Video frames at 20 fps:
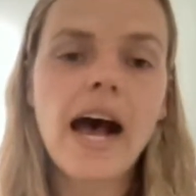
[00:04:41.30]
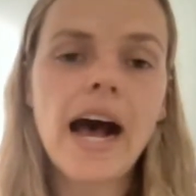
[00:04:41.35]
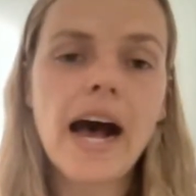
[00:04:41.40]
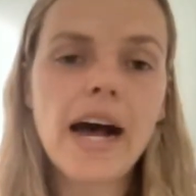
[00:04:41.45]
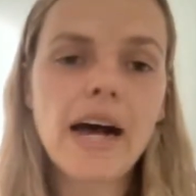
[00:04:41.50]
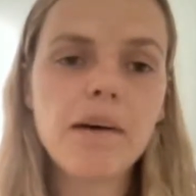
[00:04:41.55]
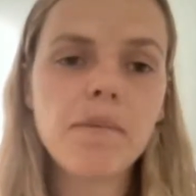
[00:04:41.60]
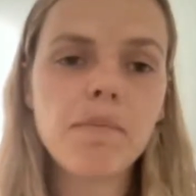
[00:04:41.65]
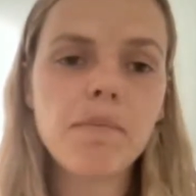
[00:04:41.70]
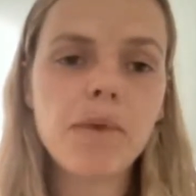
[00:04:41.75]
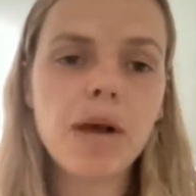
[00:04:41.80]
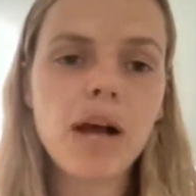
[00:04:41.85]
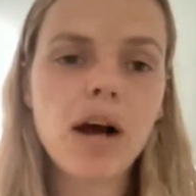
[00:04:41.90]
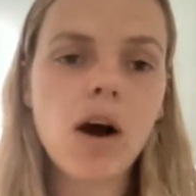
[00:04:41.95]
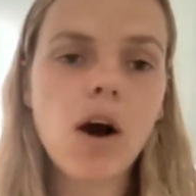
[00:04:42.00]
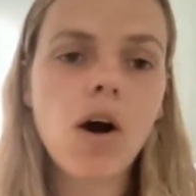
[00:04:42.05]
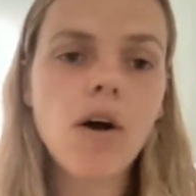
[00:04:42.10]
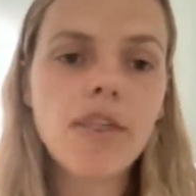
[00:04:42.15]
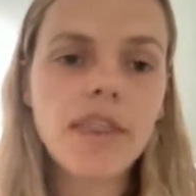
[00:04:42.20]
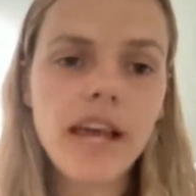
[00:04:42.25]
On
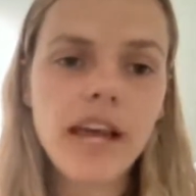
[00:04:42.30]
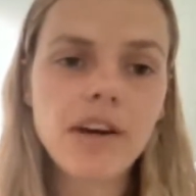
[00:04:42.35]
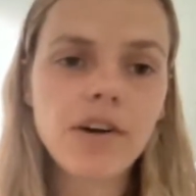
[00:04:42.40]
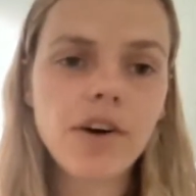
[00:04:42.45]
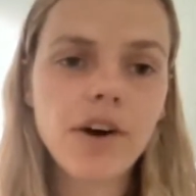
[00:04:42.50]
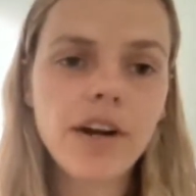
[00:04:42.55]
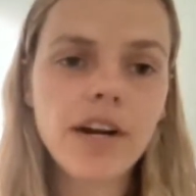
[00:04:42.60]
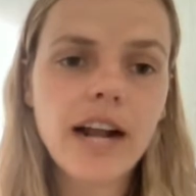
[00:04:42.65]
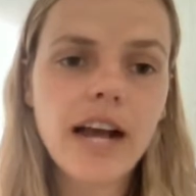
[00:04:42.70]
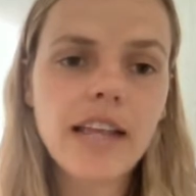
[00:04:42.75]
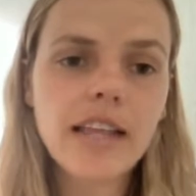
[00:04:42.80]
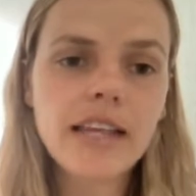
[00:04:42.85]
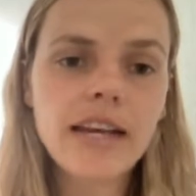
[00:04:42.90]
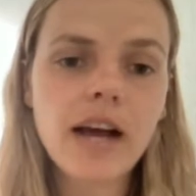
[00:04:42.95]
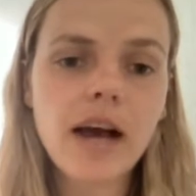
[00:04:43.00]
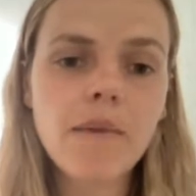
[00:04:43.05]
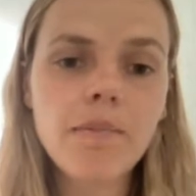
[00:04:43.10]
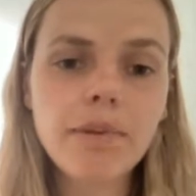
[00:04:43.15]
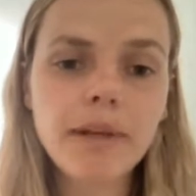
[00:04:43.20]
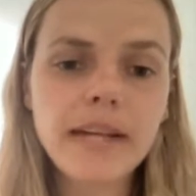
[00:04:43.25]
that note, I think
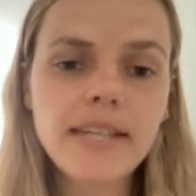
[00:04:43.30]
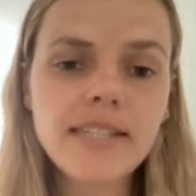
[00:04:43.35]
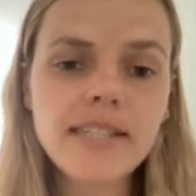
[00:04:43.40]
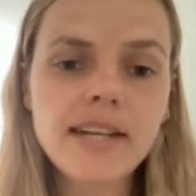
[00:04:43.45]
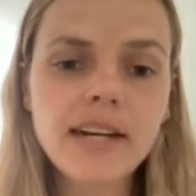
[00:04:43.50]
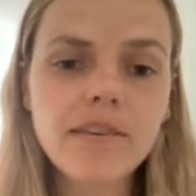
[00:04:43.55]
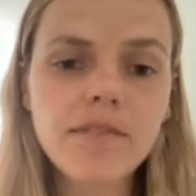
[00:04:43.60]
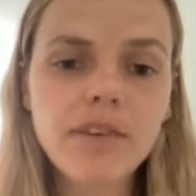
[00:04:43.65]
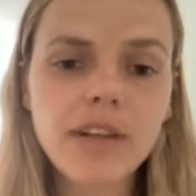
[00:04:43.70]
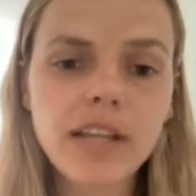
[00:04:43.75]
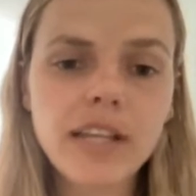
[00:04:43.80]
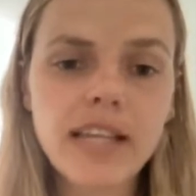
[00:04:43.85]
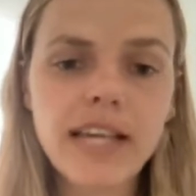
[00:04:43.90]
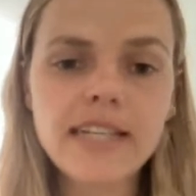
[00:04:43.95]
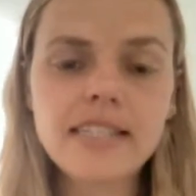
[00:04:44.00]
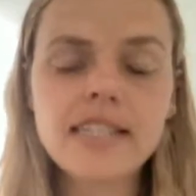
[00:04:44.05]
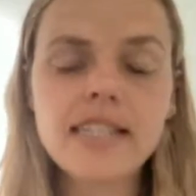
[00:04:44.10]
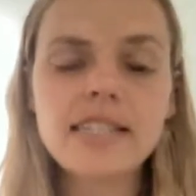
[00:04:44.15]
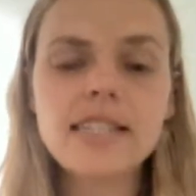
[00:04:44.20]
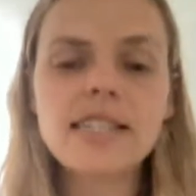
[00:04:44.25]
a place that I'd really
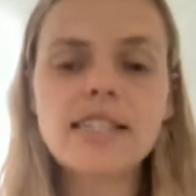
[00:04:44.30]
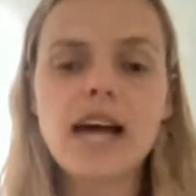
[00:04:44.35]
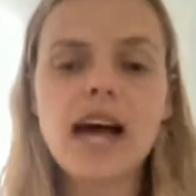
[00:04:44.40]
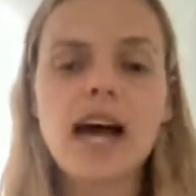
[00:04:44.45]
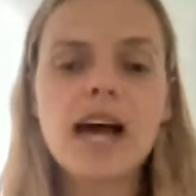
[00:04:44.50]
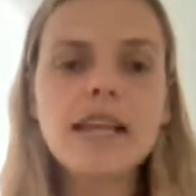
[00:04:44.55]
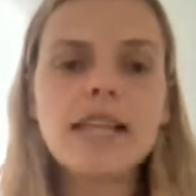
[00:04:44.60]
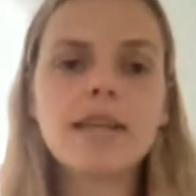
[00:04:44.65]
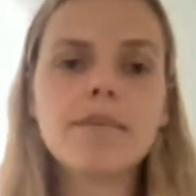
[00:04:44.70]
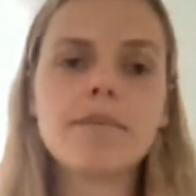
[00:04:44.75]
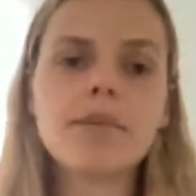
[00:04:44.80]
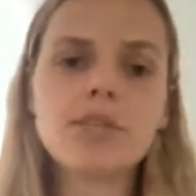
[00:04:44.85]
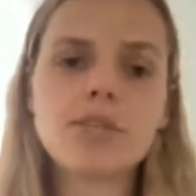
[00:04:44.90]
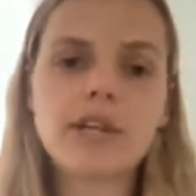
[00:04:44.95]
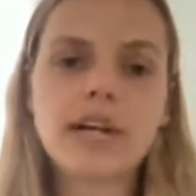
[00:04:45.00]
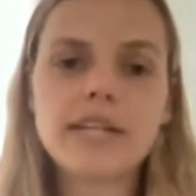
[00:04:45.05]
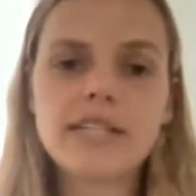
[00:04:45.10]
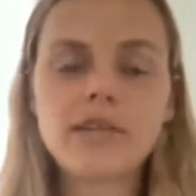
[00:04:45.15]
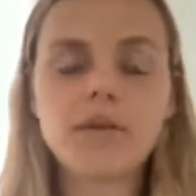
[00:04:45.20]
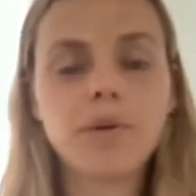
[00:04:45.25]
like to start, that we do
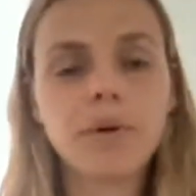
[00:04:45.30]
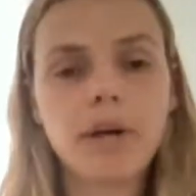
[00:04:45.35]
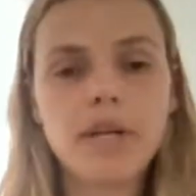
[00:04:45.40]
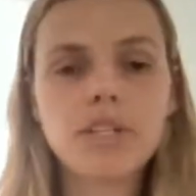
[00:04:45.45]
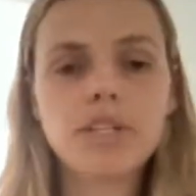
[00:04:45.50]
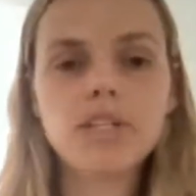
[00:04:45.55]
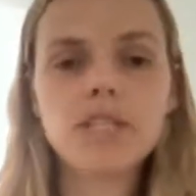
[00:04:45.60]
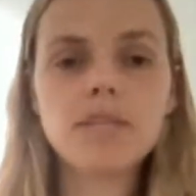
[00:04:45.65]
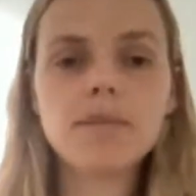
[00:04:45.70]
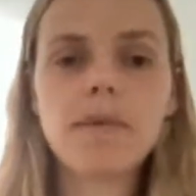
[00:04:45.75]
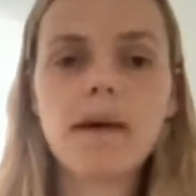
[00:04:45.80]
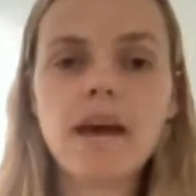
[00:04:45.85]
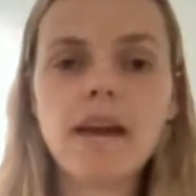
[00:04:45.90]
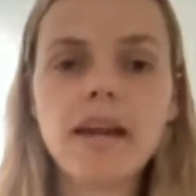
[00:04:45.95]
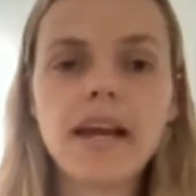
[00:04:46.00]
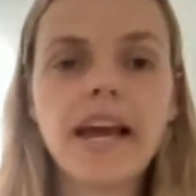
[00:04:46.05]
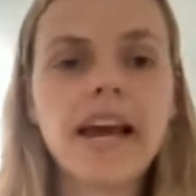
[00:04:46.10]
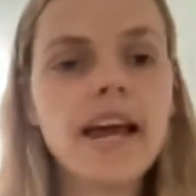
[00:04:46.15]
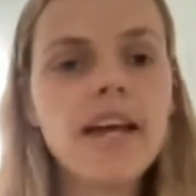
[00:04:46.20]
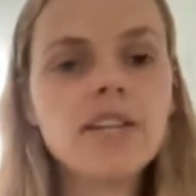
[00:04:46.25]
get some questions
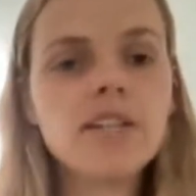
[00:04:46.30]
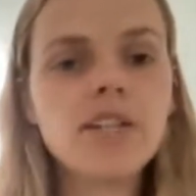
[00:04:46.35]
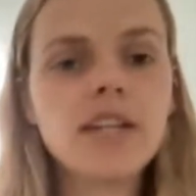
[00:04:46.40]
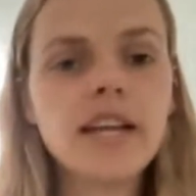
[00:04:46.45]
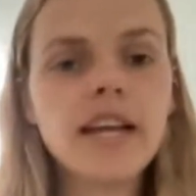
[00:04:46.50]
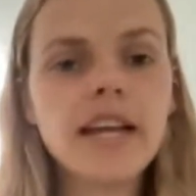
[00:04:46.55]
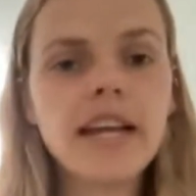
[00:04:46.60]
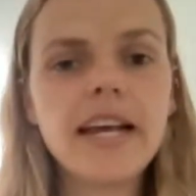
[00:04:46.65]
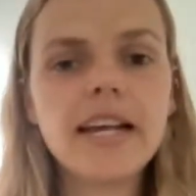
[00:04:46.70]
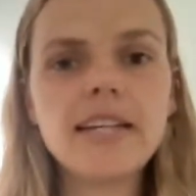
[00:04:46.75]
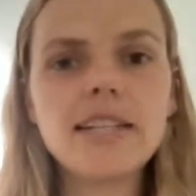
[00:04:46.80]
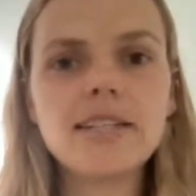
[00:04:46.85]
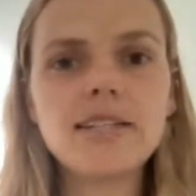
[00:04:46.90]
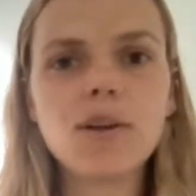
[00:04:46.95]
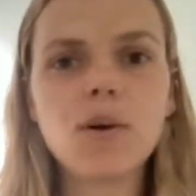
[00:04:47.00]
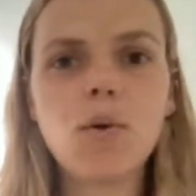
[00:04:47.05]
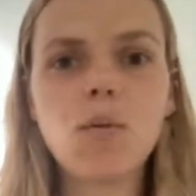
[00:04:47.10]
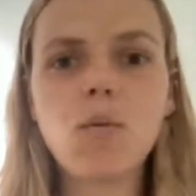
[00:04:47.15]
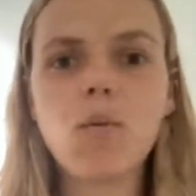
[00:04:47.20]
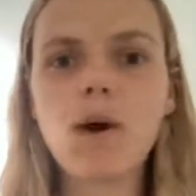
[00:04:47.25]
about occasionally, is
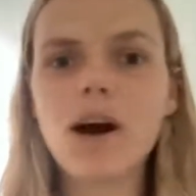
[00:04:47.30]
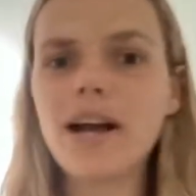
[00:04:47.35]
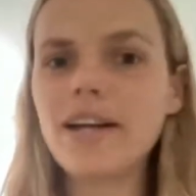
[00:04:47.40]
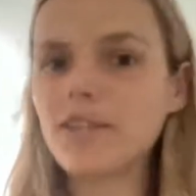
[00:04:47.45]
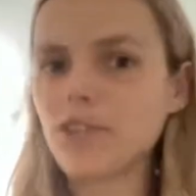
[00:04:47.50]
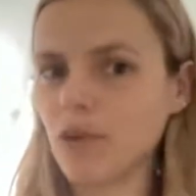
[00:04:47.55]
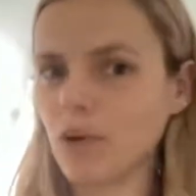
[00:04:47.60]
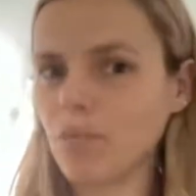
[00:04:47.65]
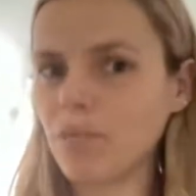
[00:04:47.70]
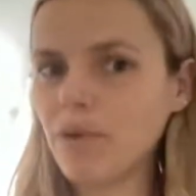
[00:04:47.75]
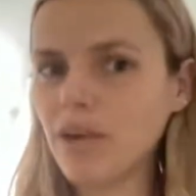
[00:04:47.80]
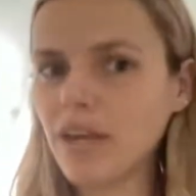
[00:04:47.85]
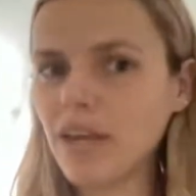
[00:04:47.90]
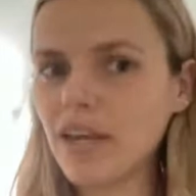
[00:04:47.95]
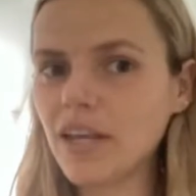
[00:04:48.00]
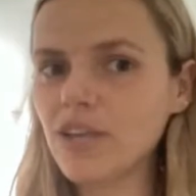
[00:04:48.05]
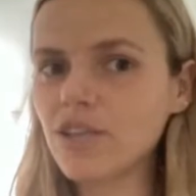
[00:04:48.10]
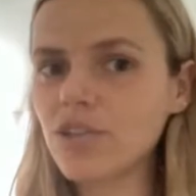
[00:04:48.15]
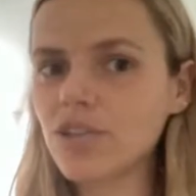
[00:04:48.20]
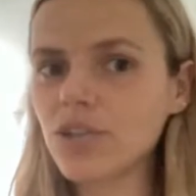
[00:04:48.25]
why don't we
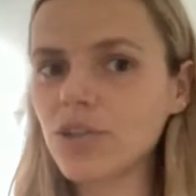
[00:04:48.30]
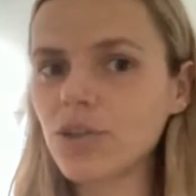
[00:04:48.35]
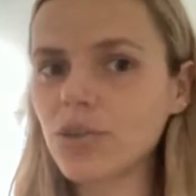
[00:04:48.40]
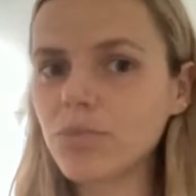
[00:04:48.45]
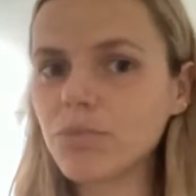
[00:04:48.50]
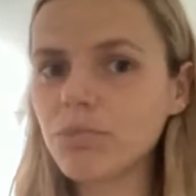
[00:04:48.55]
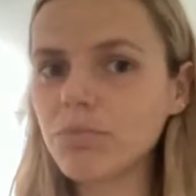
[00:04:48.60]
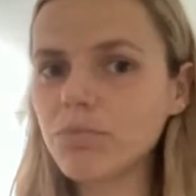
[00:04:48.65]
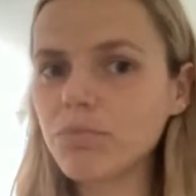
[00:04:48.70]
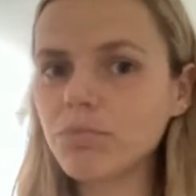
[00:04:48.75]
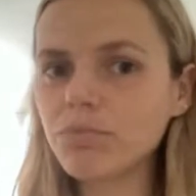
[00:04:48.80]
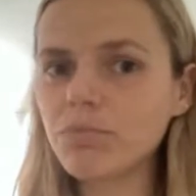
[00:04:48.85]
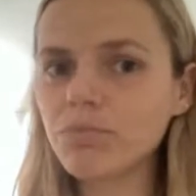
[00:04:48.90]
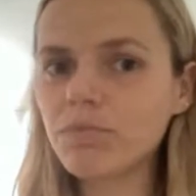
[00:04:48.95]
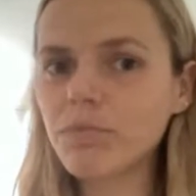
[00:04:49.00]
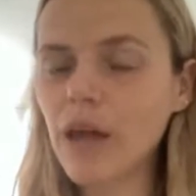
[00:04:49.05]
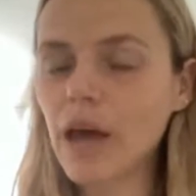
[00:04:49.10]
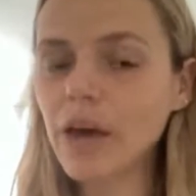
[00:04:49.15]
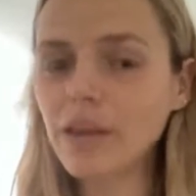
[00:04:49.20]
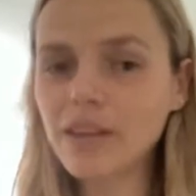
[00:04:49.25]
consume
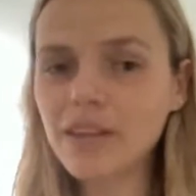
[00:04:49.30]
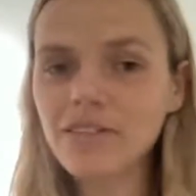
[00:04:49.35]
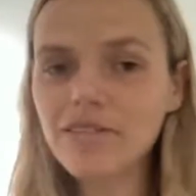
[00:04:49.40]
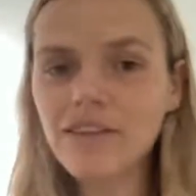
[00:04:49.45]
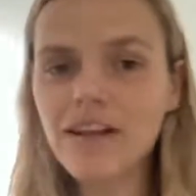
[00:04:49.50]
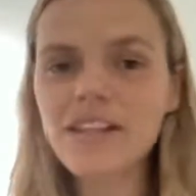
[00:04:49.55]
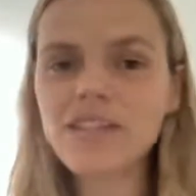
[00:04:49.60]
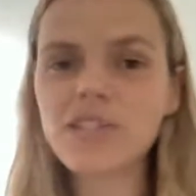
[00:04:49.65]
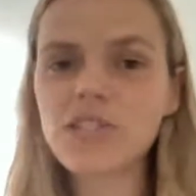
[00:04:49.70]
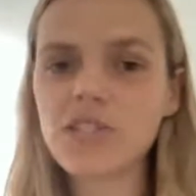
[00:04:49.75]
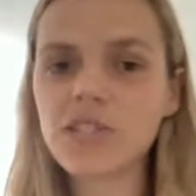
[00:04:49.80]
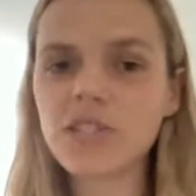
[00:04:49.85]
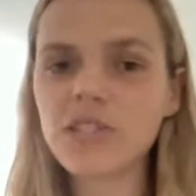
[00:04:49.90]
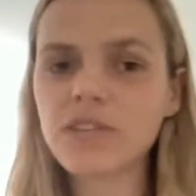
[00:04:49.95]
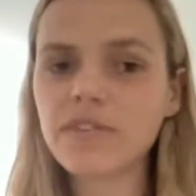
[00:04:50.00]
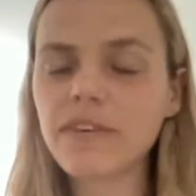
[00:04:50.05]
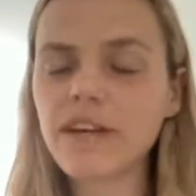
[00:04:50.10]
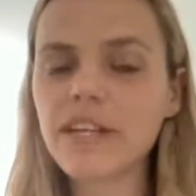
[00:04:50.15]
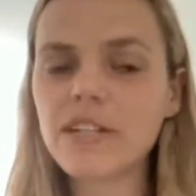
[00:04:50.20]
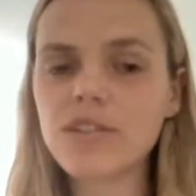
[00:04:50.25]
healthy fats
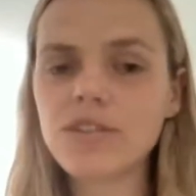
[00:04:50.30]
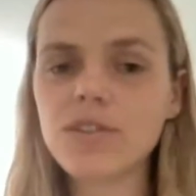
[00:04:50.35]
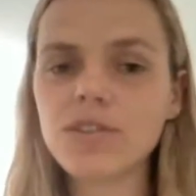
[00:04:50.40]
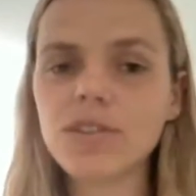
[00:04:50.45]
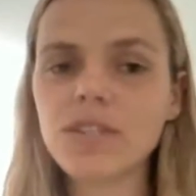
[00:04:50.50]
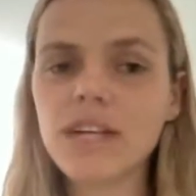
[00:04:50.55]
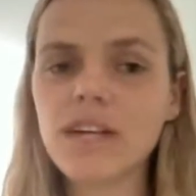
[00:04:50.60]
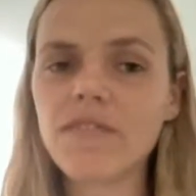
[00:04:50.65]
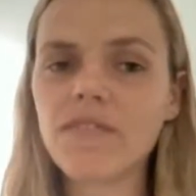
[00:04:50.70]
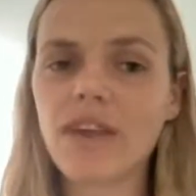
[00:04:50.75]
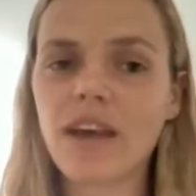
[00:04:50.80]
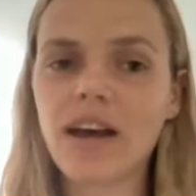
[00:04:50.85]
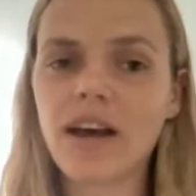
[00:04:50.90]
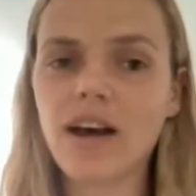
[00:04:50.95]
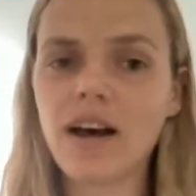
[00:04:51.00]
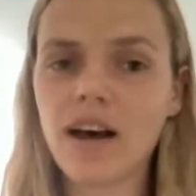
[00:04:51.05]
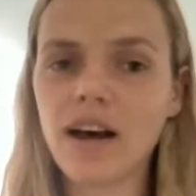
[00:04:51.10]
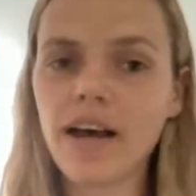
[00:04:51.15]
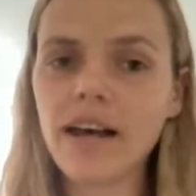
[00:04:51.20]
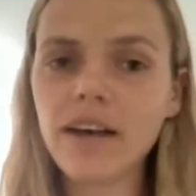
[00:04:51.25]
during phase 2 if they
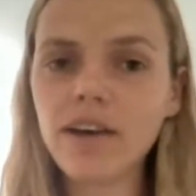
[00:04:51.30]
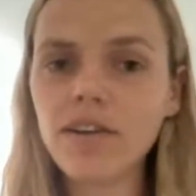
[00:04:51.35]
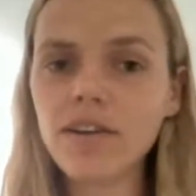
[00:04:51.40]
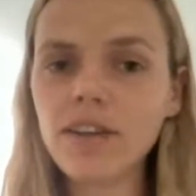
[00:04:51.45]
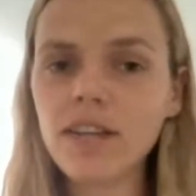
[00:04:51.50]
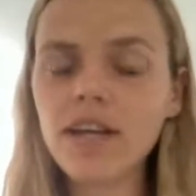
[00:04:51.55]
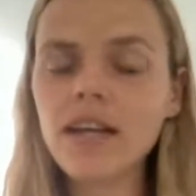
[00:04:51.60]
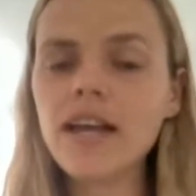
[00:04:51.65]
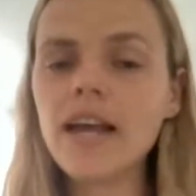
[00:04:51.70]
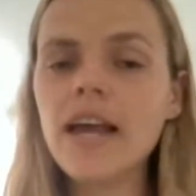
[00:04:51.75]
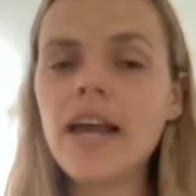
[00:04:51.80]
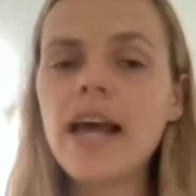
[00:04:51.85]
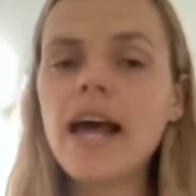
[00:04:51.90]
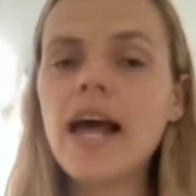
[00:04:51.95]
are healthy?